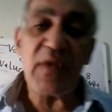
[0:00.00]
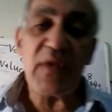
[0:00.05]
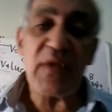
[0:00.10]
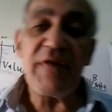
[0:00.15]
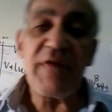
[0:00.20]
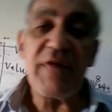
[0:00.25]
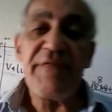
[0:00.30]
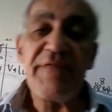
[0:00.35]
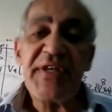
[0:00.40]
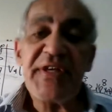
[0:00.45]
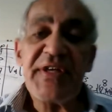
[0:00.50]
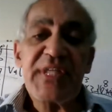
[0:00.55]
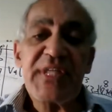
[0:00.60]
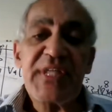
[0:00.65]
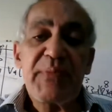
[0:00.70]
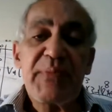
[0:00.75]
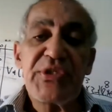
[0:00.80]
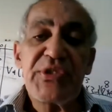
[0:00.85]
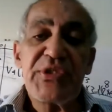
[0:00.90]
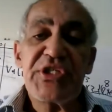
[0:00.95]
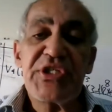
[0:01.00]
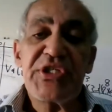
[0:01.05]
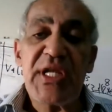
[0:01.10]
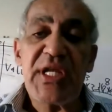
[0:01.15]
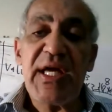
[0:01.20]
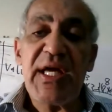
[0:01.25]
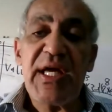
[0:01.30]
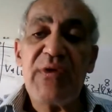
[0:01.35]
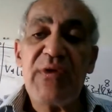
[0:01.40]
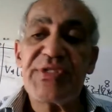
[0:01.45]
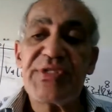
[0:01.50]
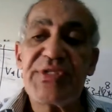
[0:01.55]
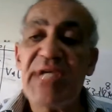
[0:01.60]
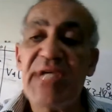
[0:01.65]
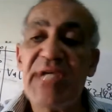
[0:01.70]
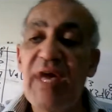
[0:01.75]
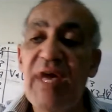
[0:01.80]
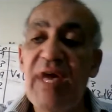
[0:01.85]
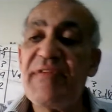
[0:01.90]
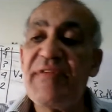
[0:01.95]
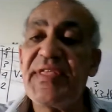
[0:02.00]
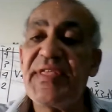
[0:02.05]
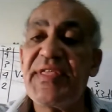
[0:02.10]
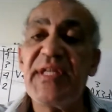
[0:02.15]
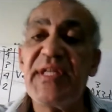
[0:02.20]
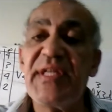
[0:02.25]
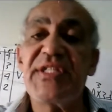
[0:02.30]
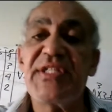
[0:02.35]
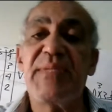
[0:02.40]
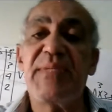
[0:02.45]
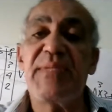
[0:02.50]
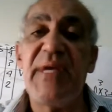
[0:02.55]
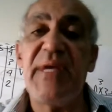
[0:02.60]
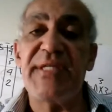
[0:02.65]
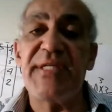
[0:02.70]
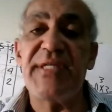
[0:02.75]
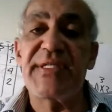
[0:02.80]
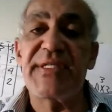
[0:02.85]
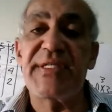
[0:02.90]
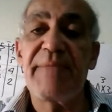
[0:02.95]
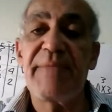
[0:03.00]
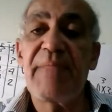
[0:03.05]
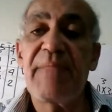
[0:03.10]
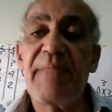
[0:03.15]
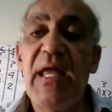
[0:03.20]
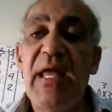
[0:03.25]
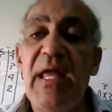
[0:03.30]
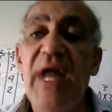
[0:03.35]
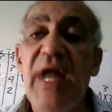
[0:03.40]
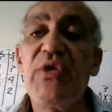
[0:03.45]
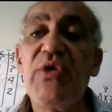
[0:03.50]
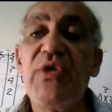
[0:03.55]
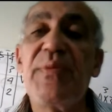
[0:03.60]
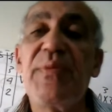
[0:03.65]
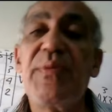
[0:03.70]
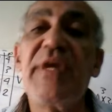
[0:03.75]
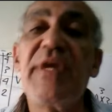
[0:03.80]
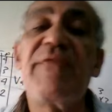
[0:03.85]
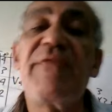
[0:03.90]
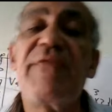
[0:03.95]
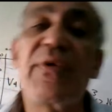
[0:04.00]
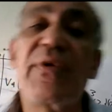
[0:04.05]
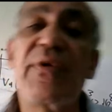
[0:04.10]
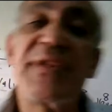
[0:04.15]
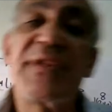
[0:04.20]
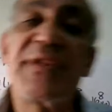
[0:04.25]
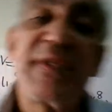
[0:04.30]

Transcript: Fixed position layout, everything in its place, and you bring for it